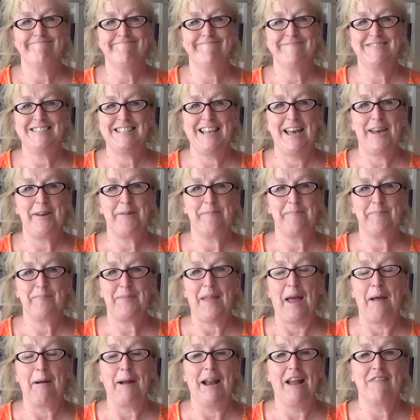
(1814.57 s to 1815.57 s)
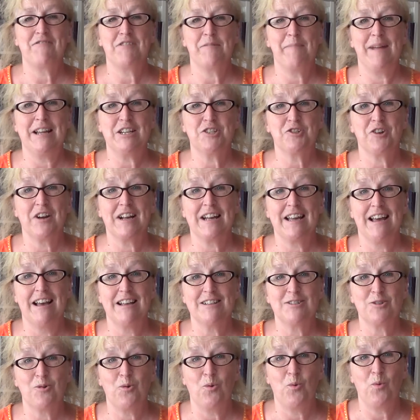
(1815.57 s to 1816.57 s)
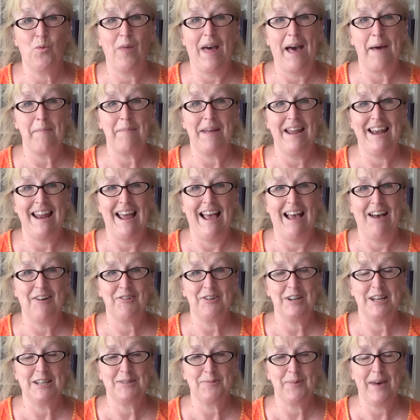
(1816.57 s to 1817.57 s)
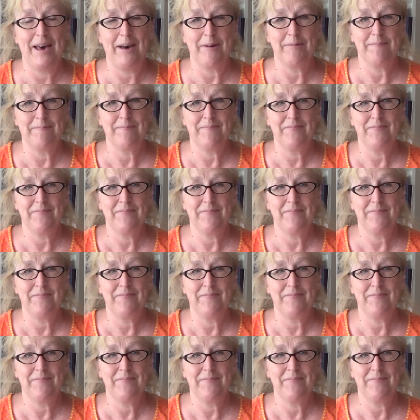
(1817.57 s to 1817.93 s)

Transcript: So I'm going to have to make sure I cut all that bit out as well.